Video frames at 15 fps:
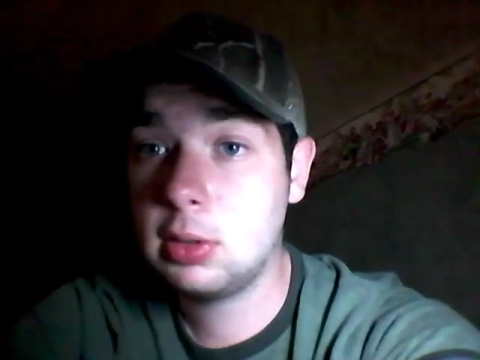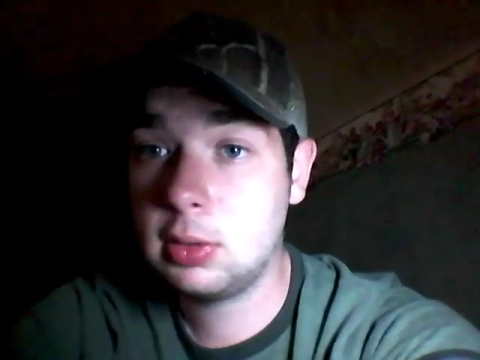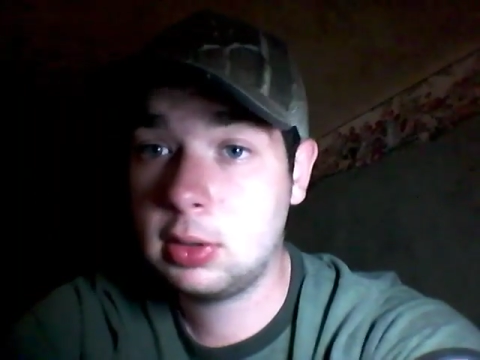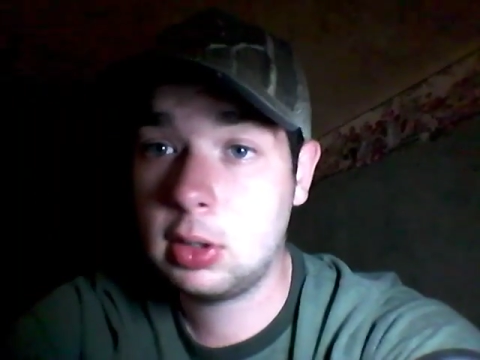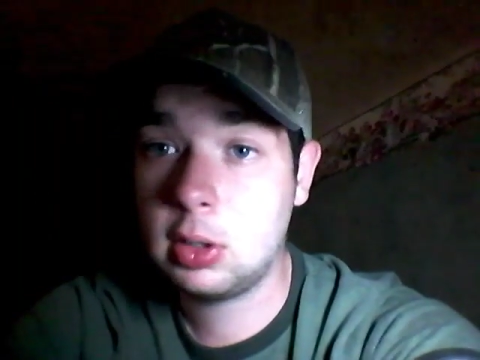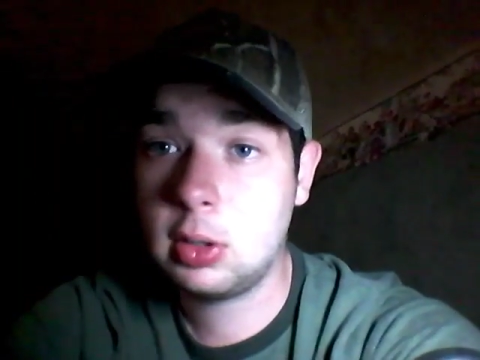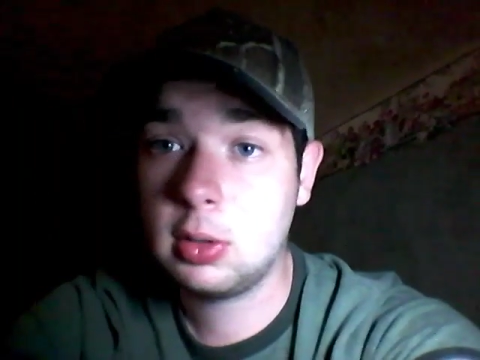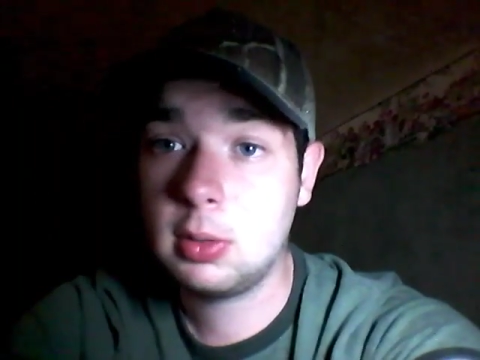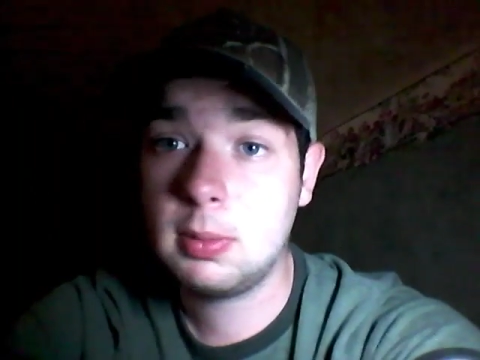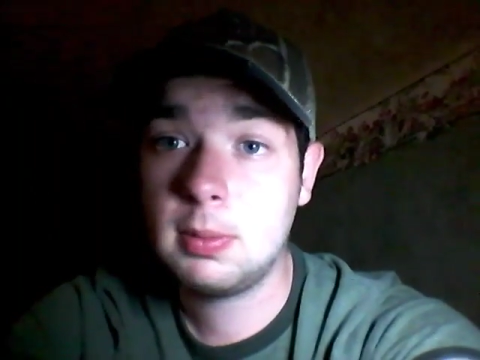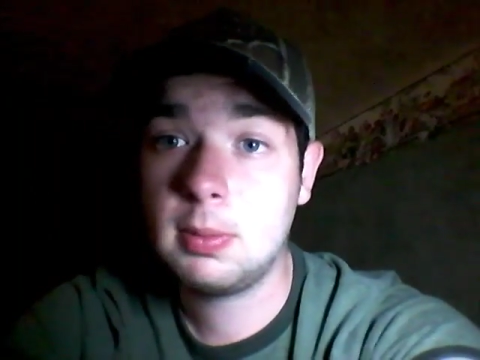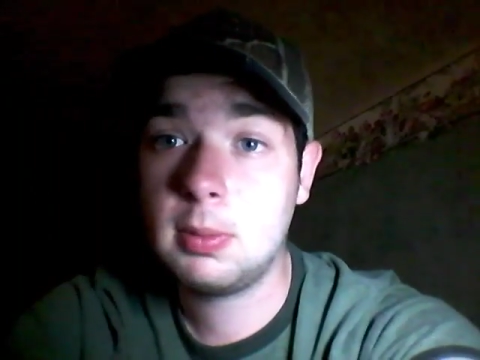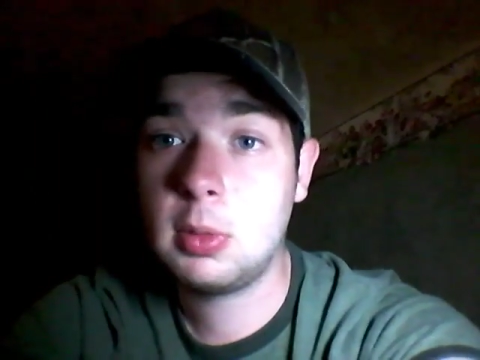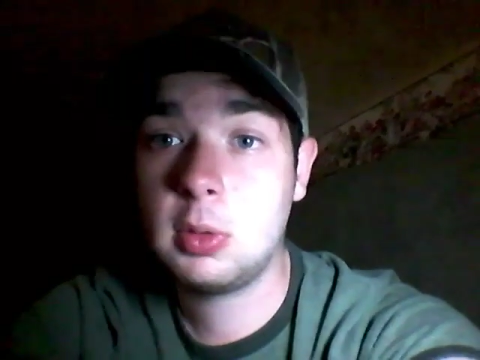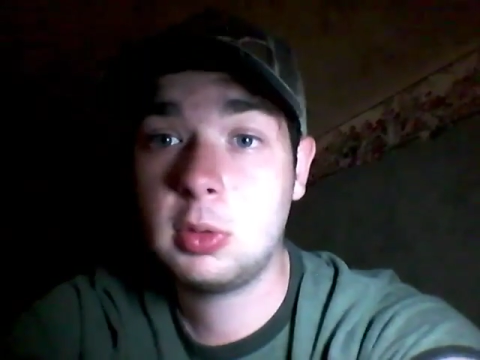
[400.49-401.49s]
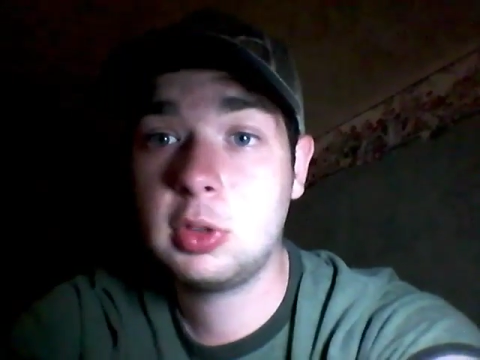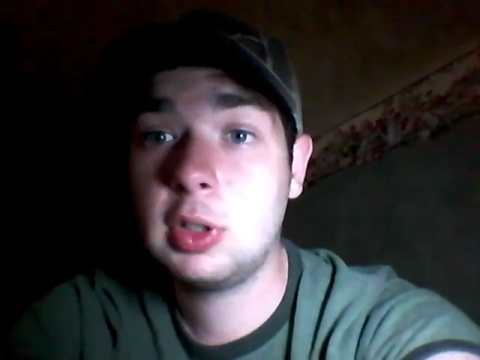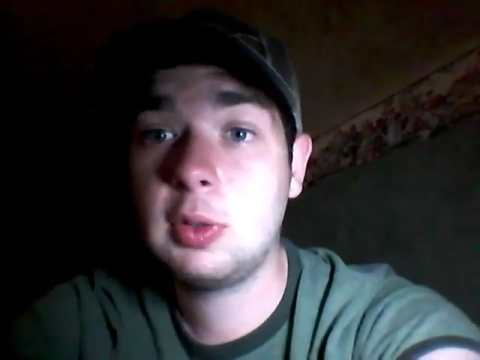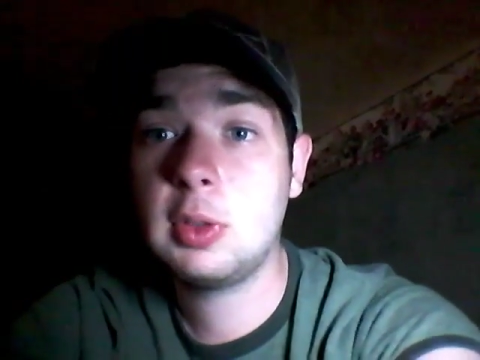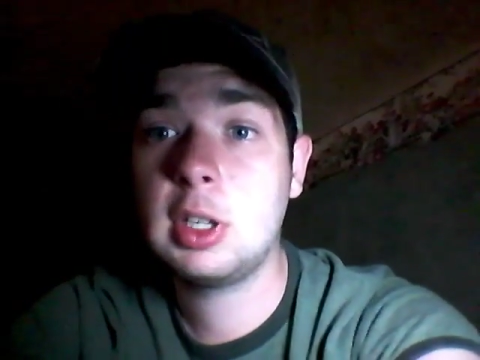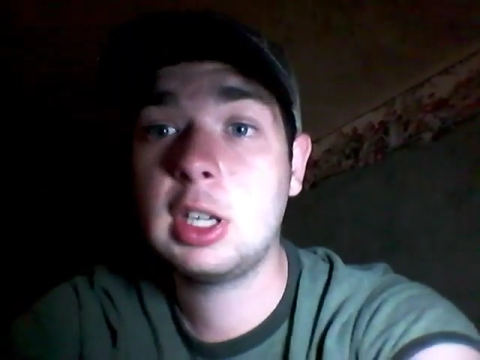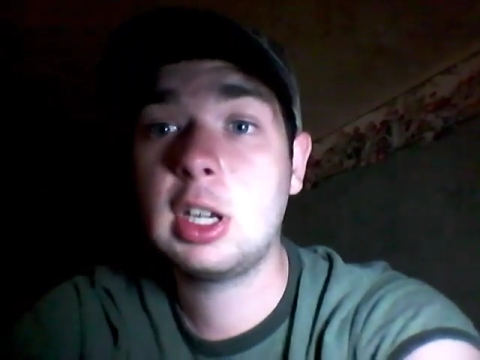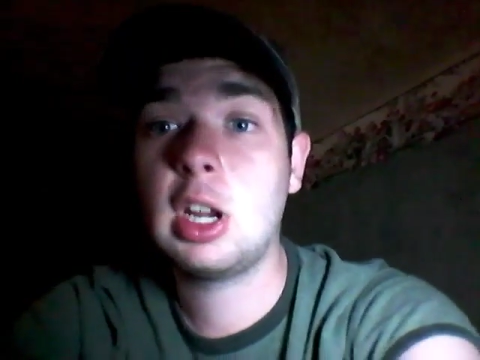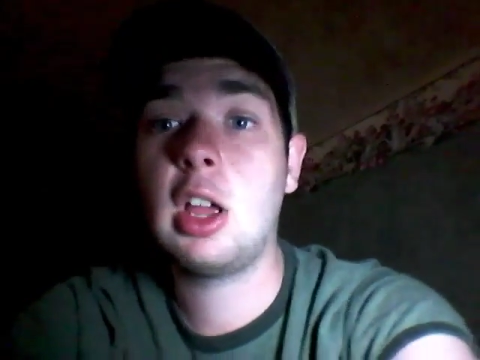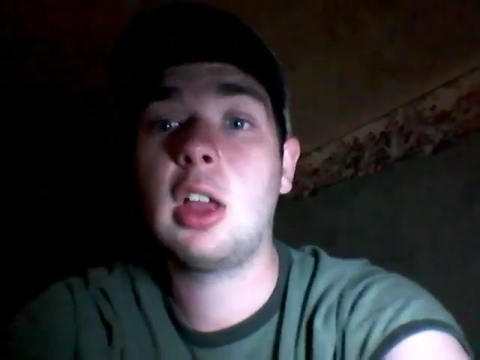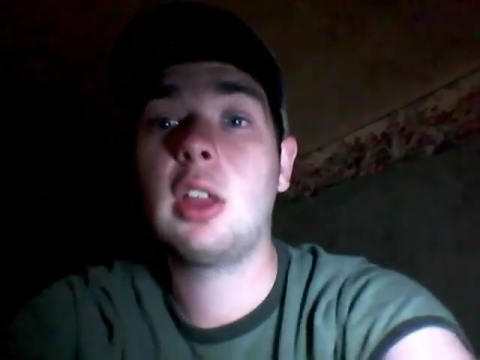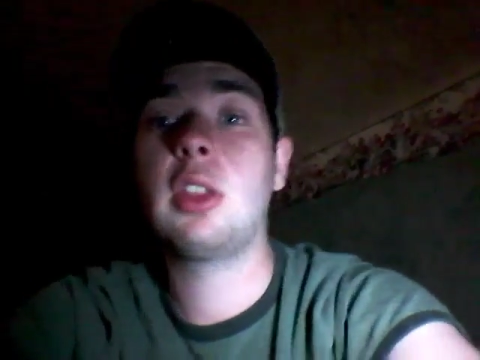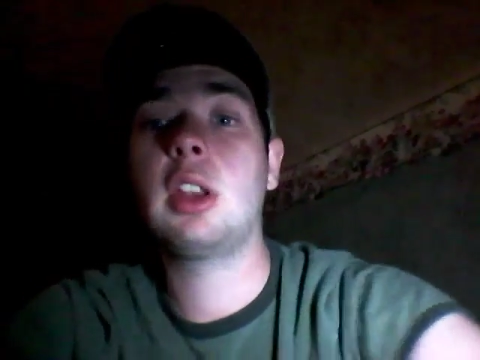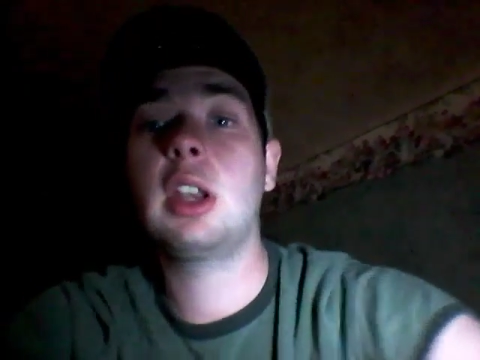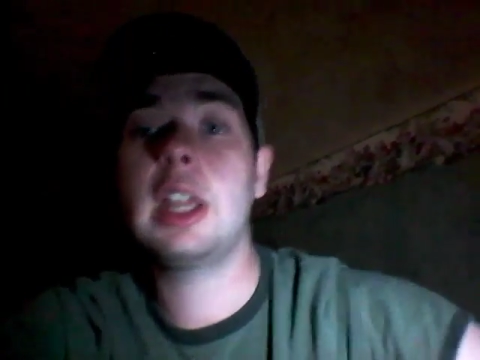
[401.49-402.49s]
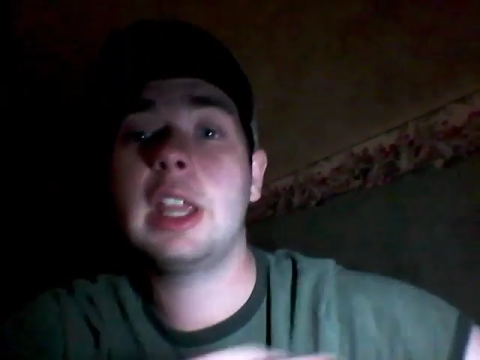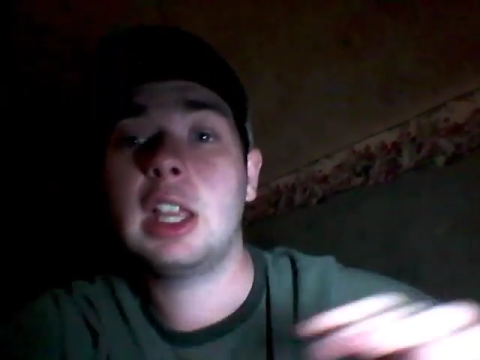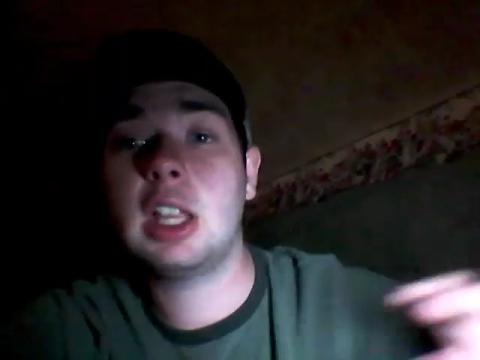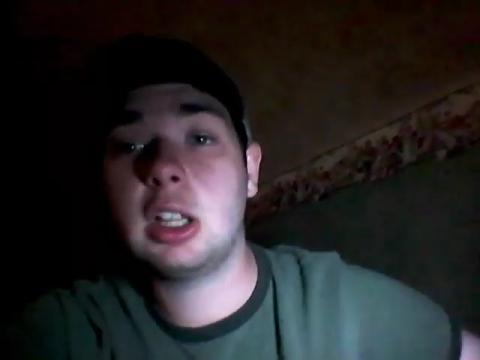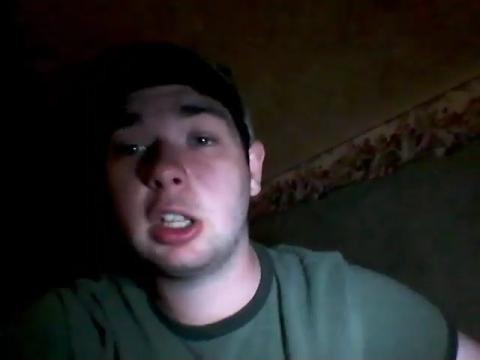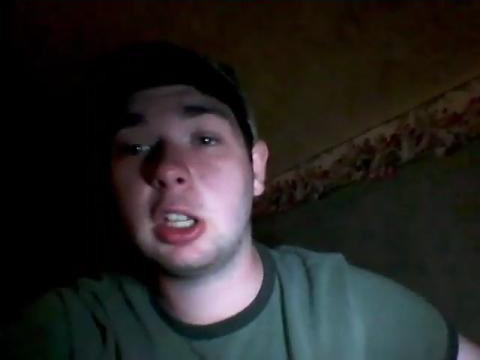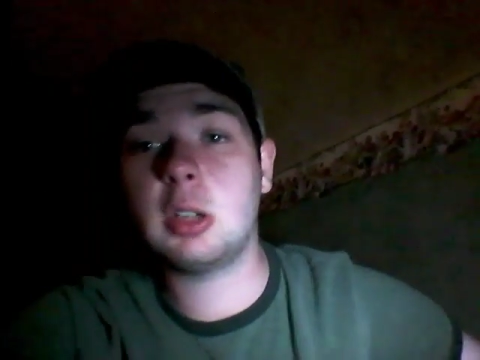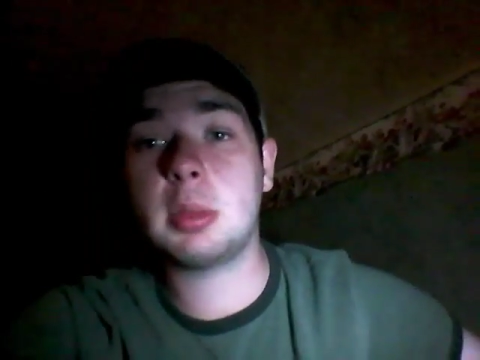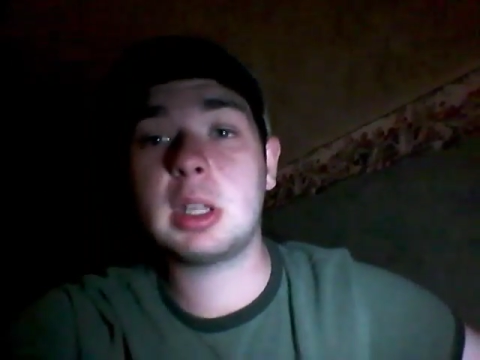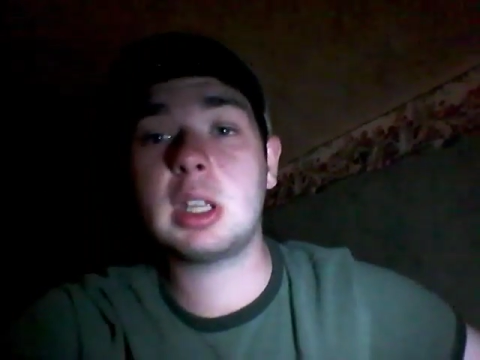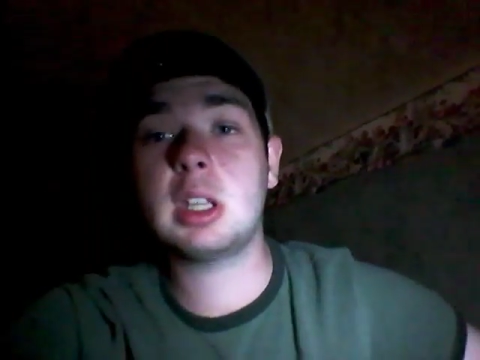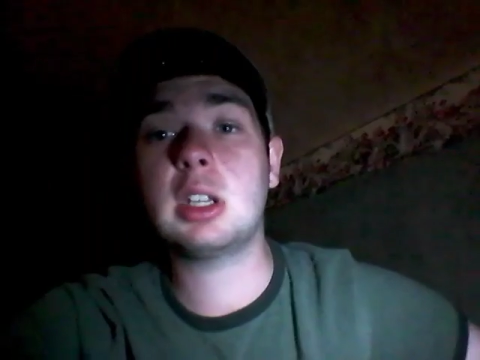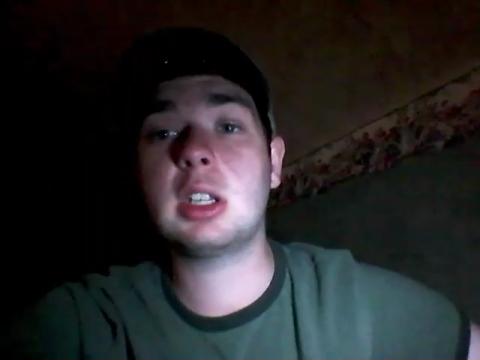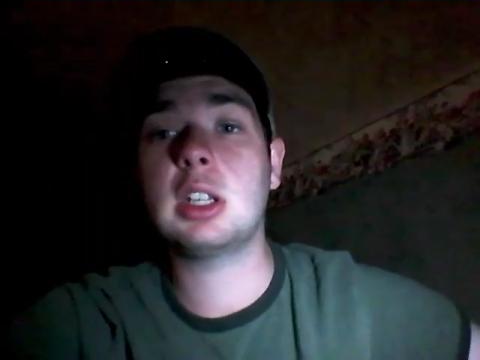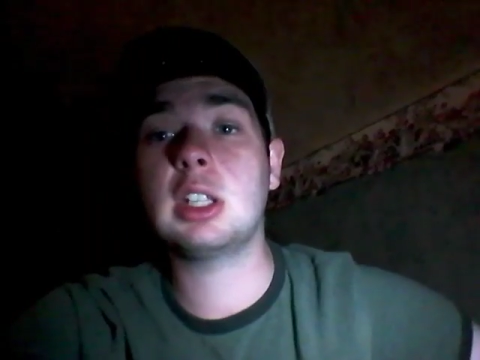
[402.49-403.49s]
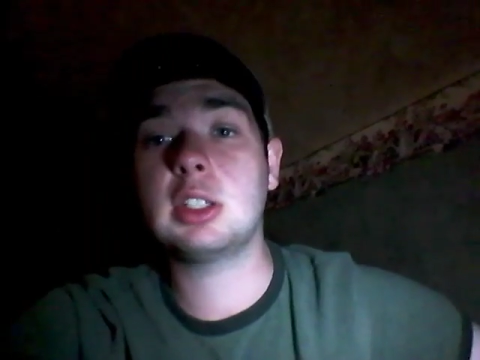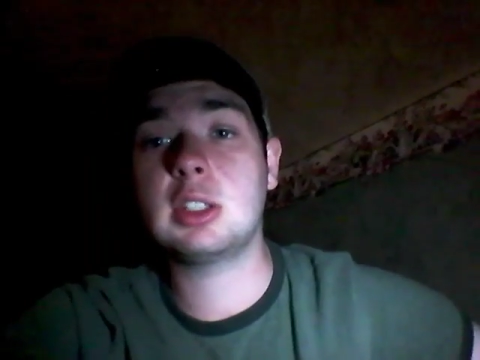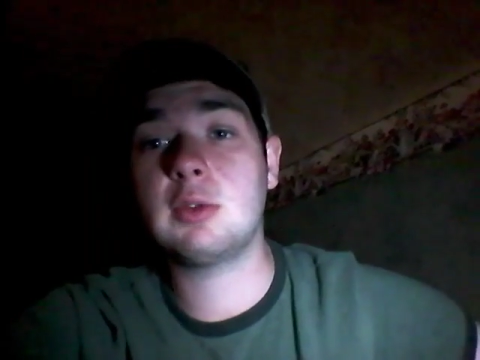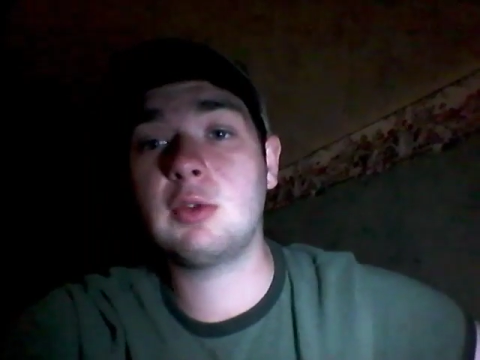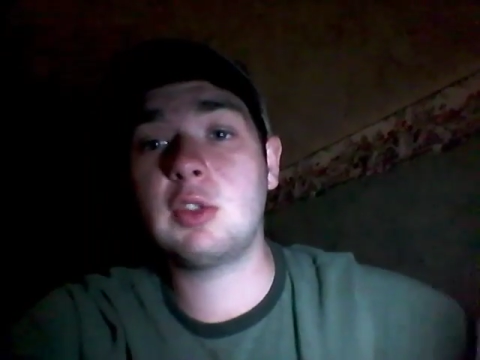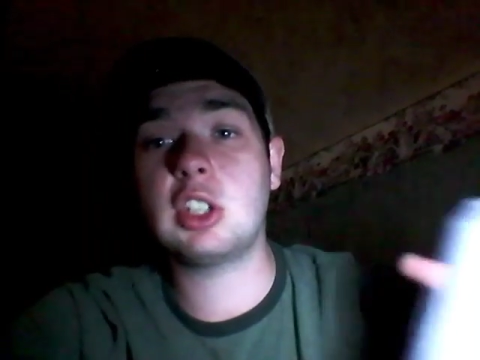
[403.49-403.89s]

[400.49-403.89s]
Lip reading: so we'll see if we can get out on the lake a little bit and get some